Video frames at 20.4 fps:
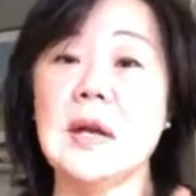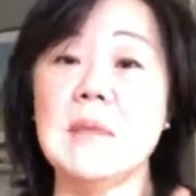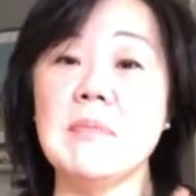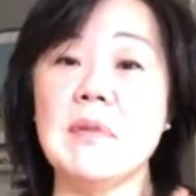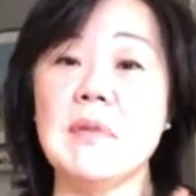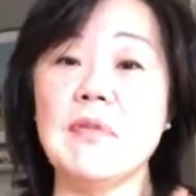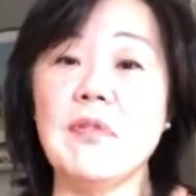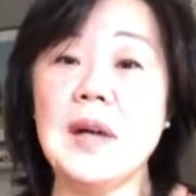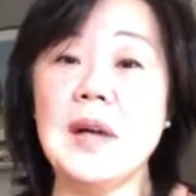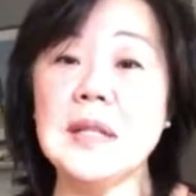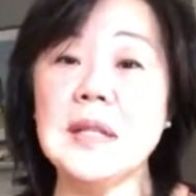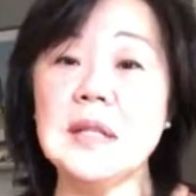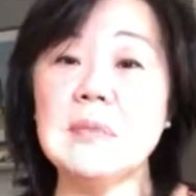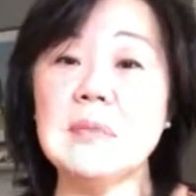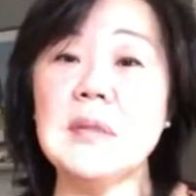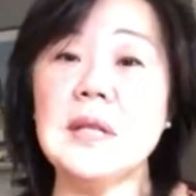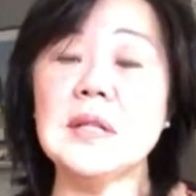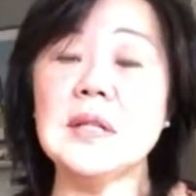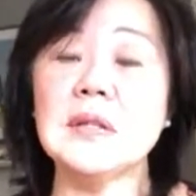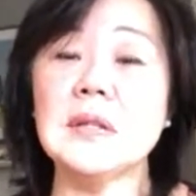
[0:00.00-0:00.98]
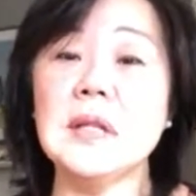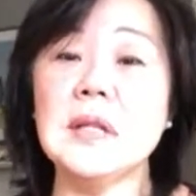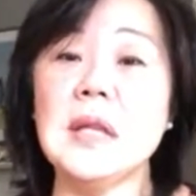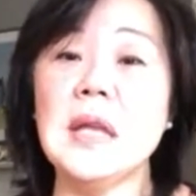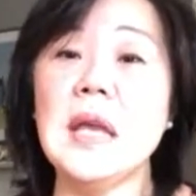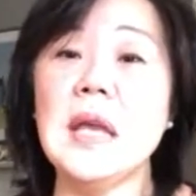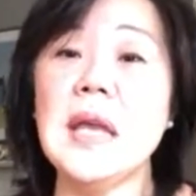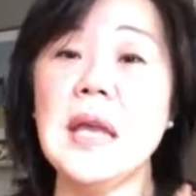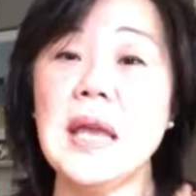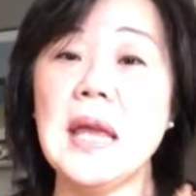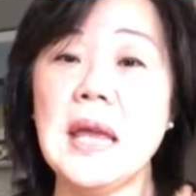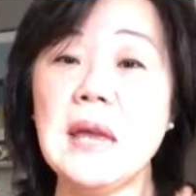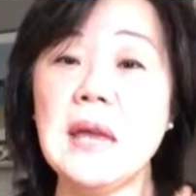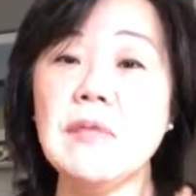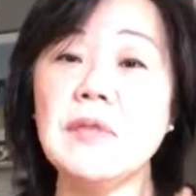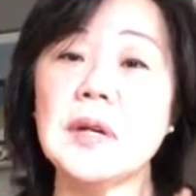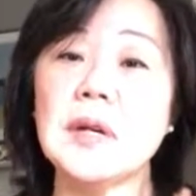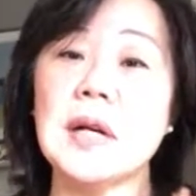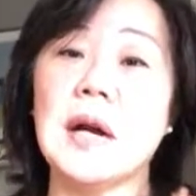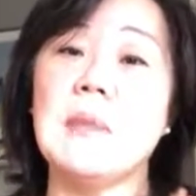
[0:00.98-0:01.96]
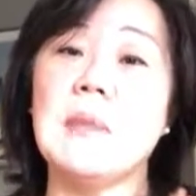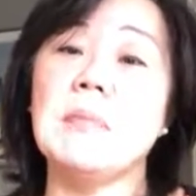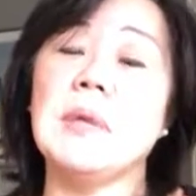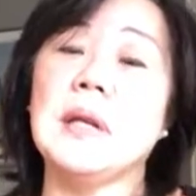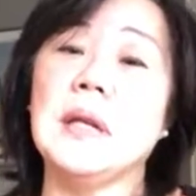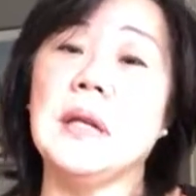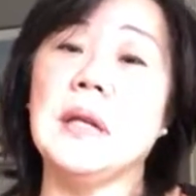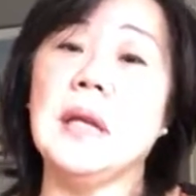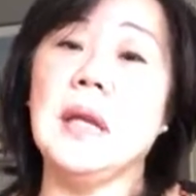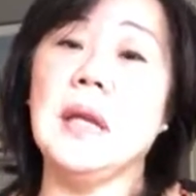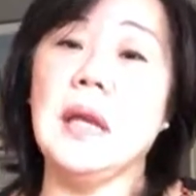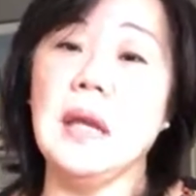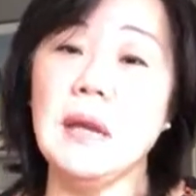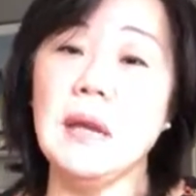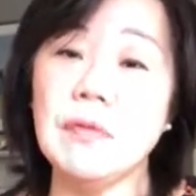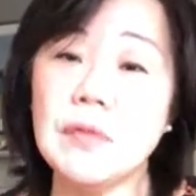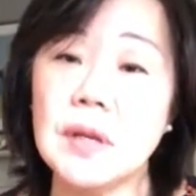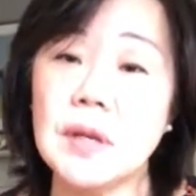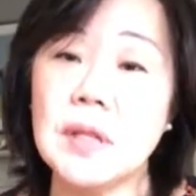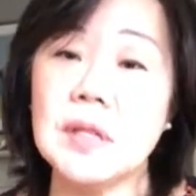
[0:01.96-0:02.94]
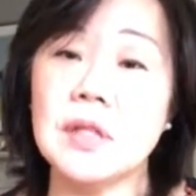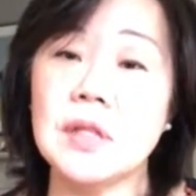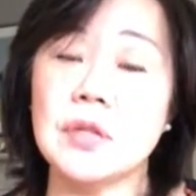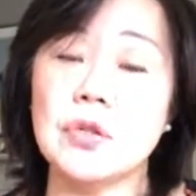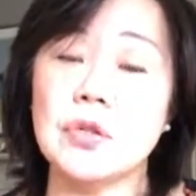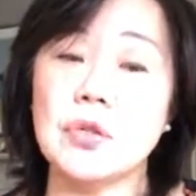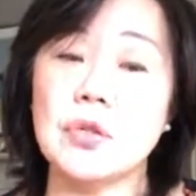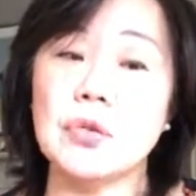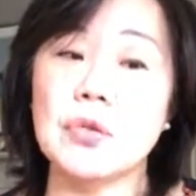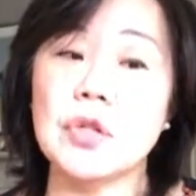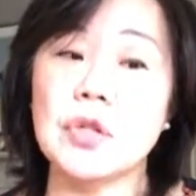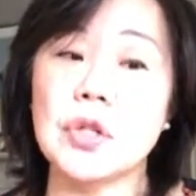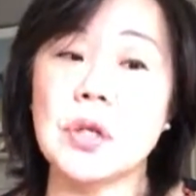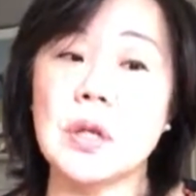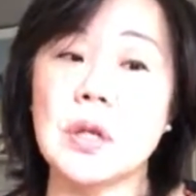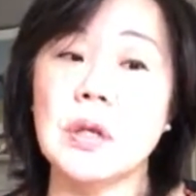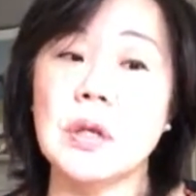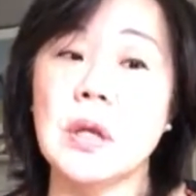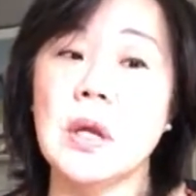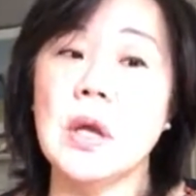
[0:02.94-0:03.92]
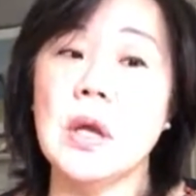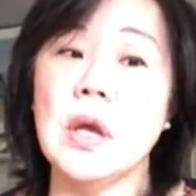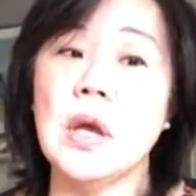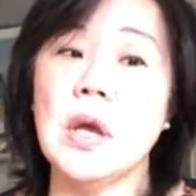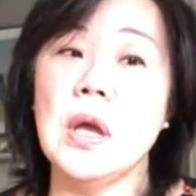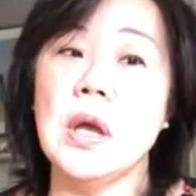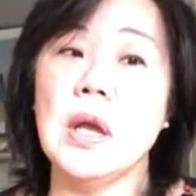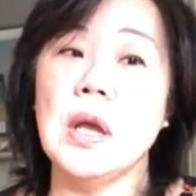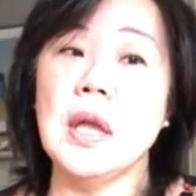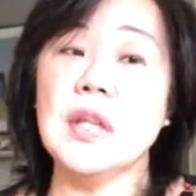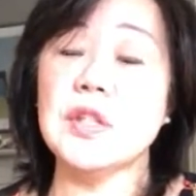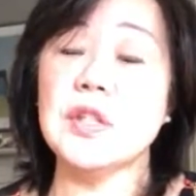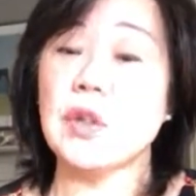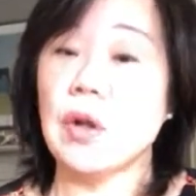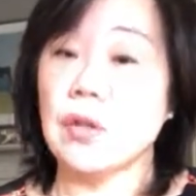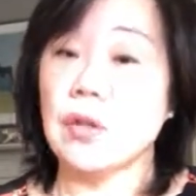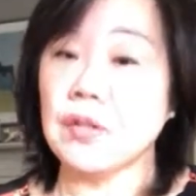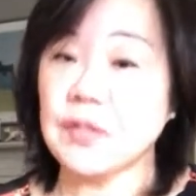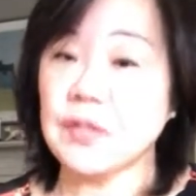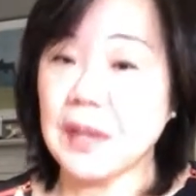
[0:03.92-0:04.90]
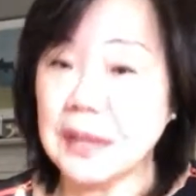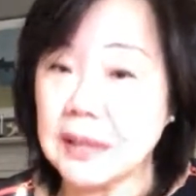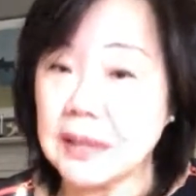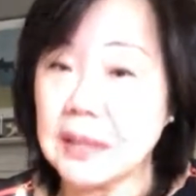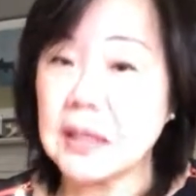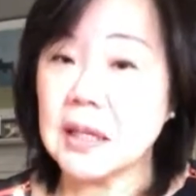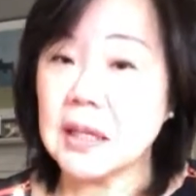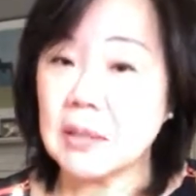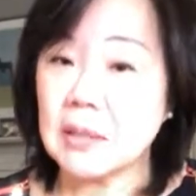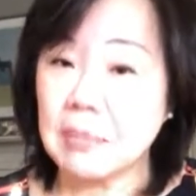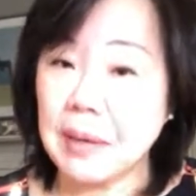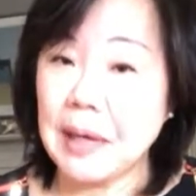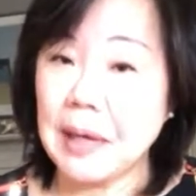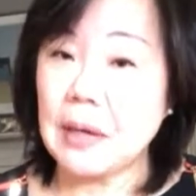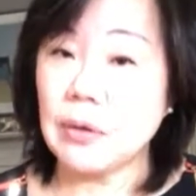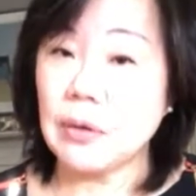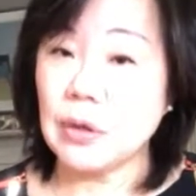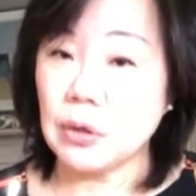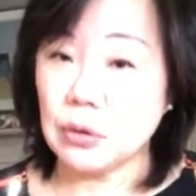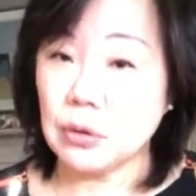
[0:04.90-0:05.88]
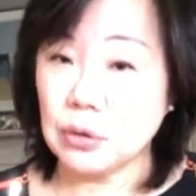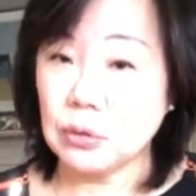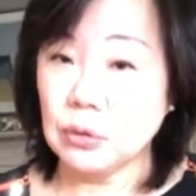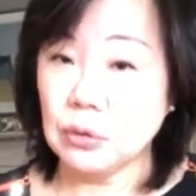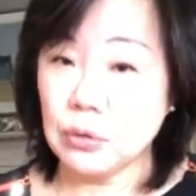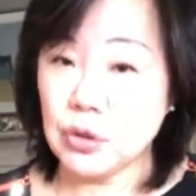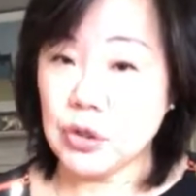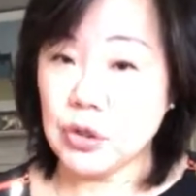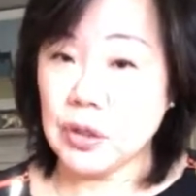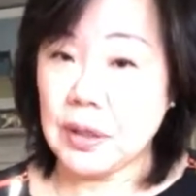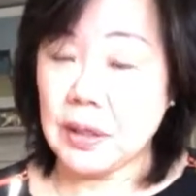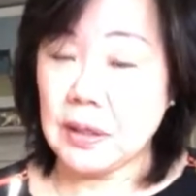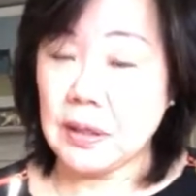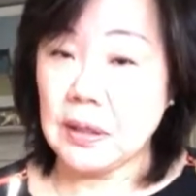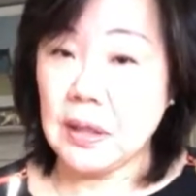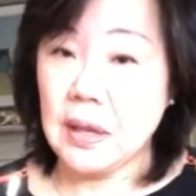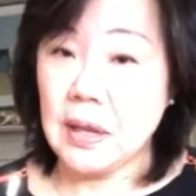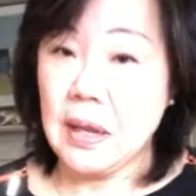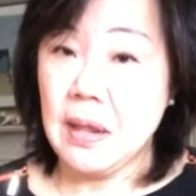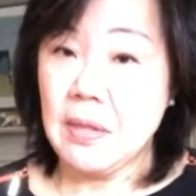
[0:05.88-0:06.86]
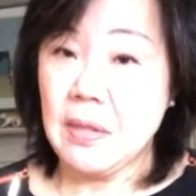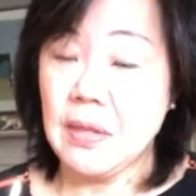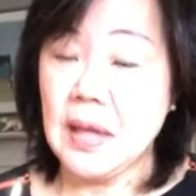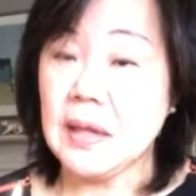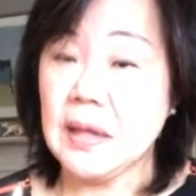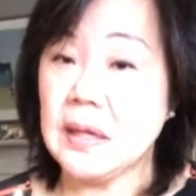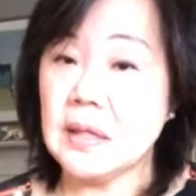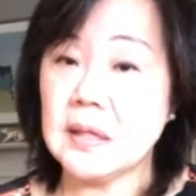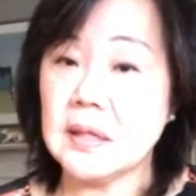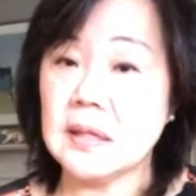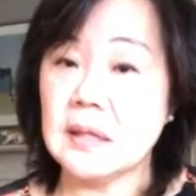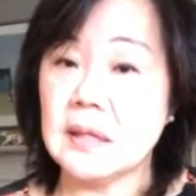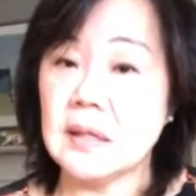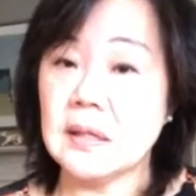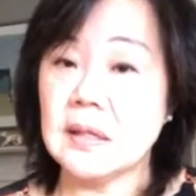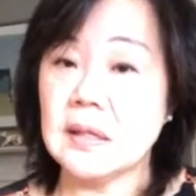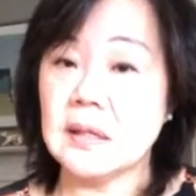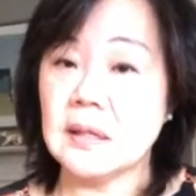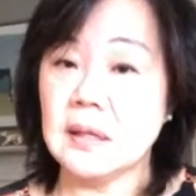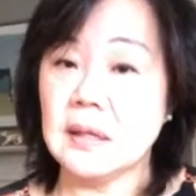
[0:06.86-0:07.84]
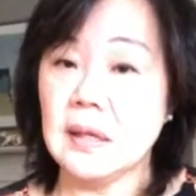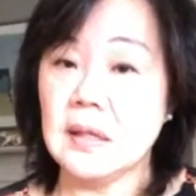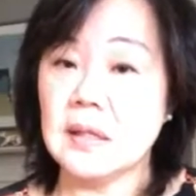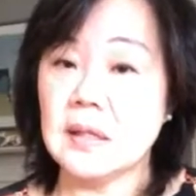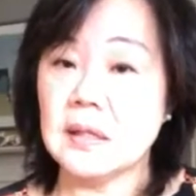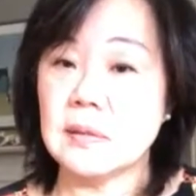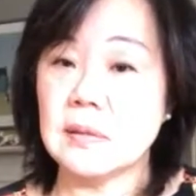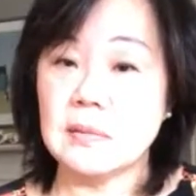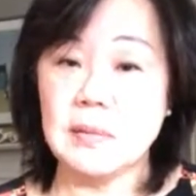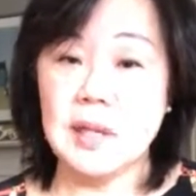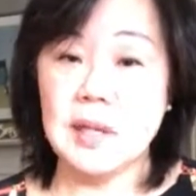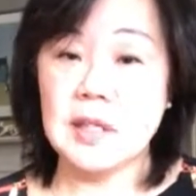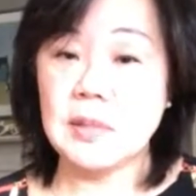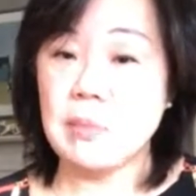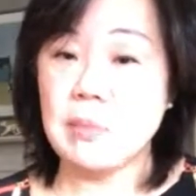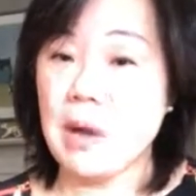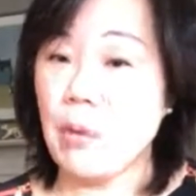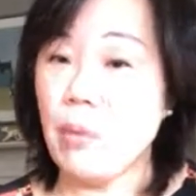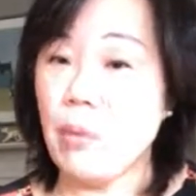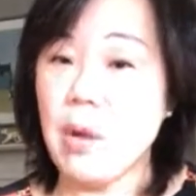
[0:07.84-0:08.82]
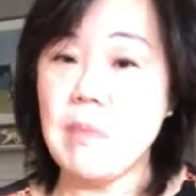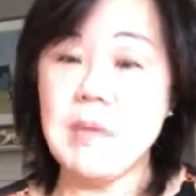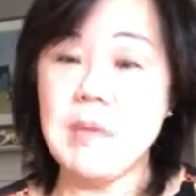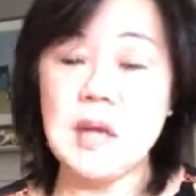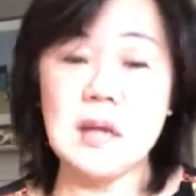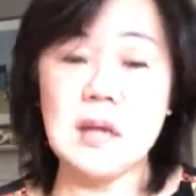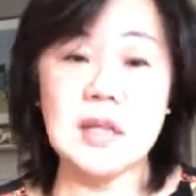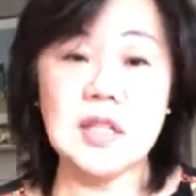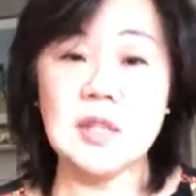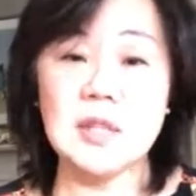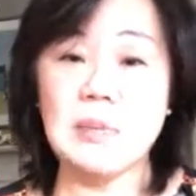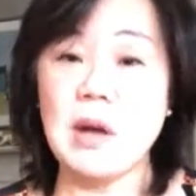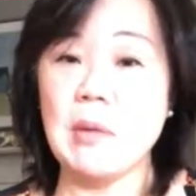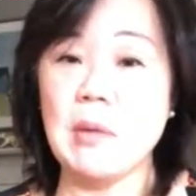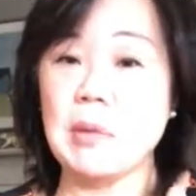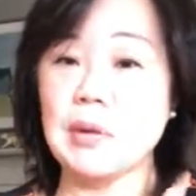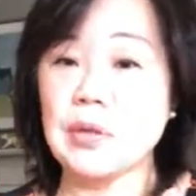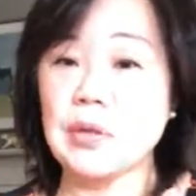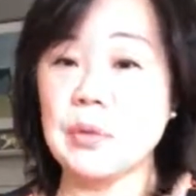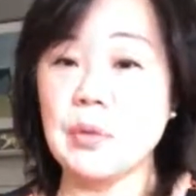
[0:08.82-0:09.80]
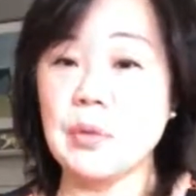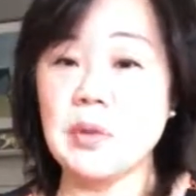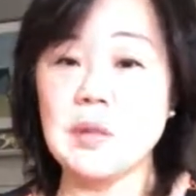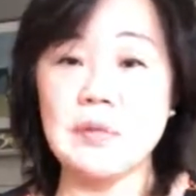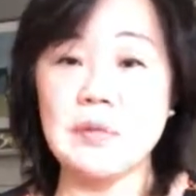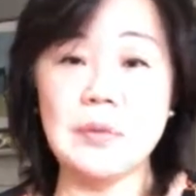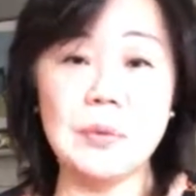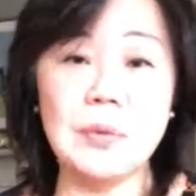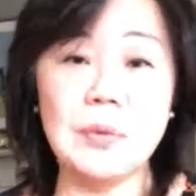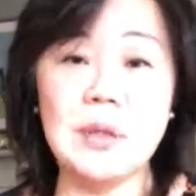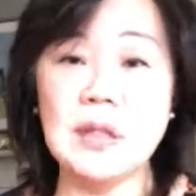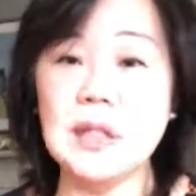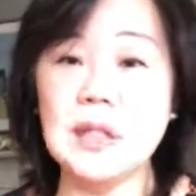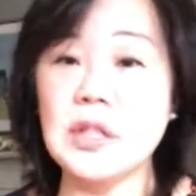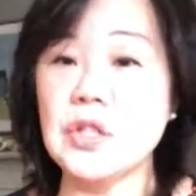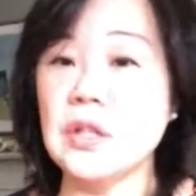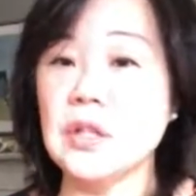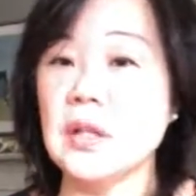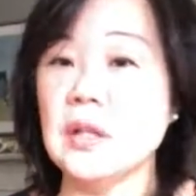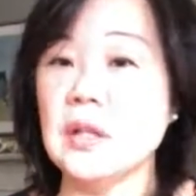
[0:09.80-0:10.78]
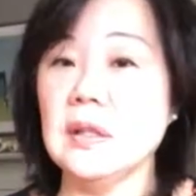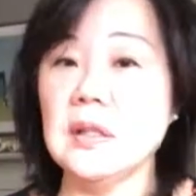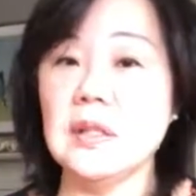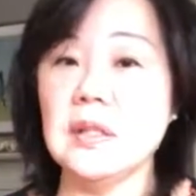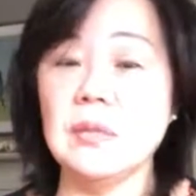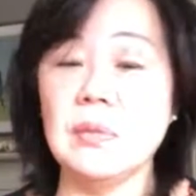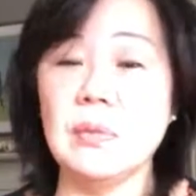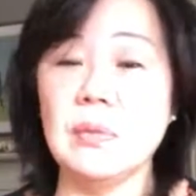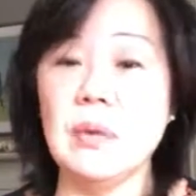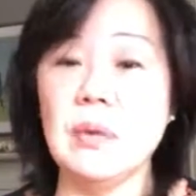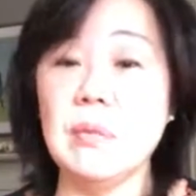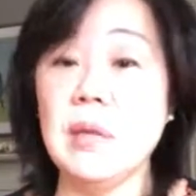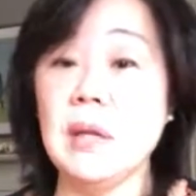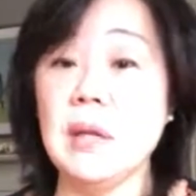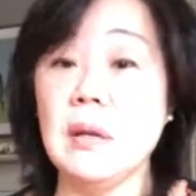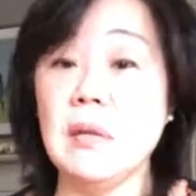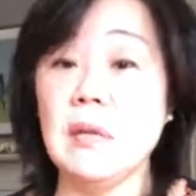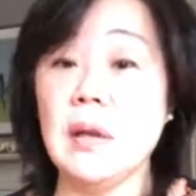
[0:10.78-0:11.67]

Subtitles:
But fundamentally, if a company, if an institution is authentic about inclusion, then it's about women, it's about person with different religion, it's women